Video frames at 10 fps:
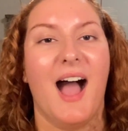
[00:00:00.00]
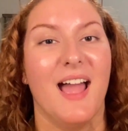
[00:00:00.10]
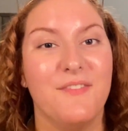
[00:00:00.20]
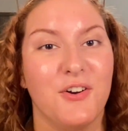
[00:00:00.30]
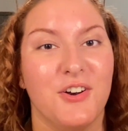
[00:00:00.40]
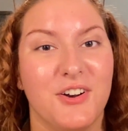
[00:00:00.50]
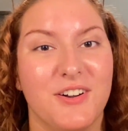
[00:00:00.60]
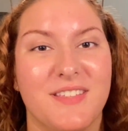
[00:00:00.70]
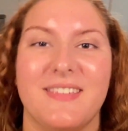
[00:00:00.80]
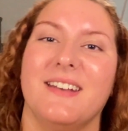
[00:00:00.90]
I've
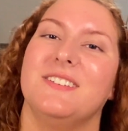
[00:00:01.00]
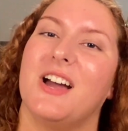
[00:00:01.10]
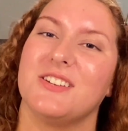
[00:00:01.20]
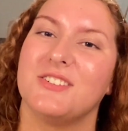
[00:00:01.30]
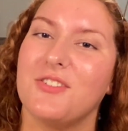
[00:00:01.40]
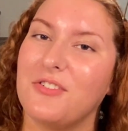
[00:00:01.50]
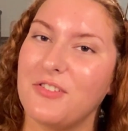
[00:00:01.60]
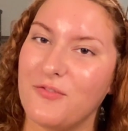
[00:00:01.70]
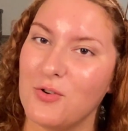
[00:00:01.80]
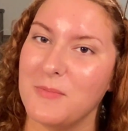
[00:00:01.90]
heard that Natasha
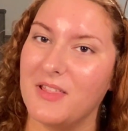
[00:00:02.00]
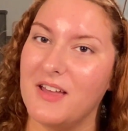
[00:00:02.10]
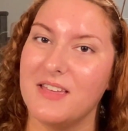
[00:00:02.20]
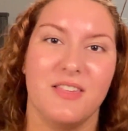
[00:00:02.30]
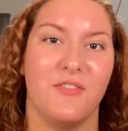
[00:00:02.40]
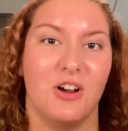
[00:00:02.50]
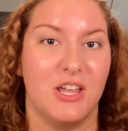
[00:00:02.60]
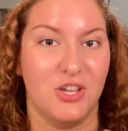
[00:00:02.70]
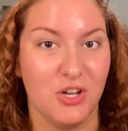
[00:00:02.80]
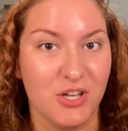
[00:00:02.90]
Denona's formula is
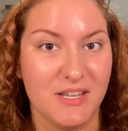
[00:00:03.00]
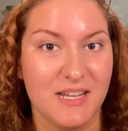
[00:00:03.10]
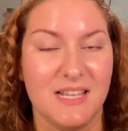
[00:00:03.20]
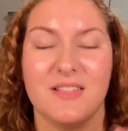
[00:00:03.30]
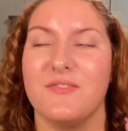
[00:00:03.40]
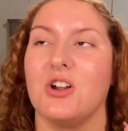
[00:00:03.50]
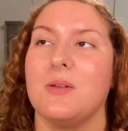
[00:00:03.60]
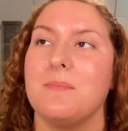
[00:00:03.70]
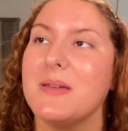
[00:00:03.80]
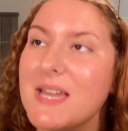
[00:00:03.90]
very good, it's
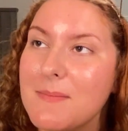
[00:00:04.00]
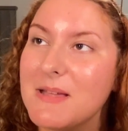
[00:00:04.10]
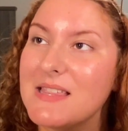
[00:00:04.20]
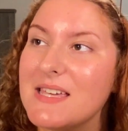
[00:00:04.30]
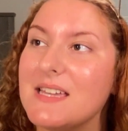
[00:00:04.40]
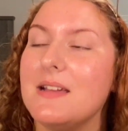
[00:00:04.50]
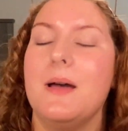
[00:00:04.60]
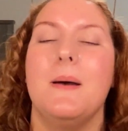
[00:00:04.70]
very pigmented,